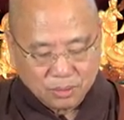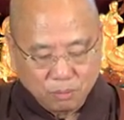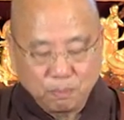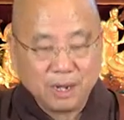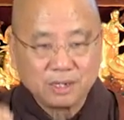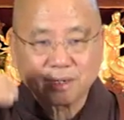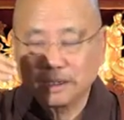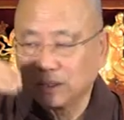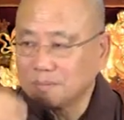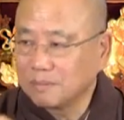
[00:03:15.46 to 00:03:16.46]

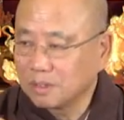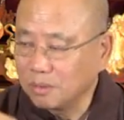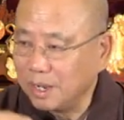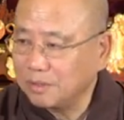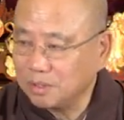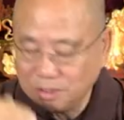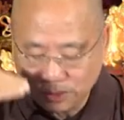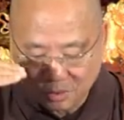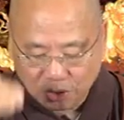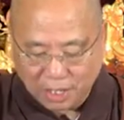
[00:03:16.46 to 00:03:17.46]
upekka. You enter
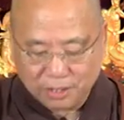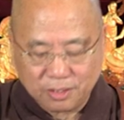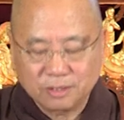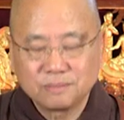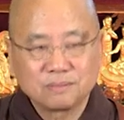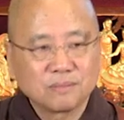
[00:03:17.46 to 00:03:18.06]
into jhana.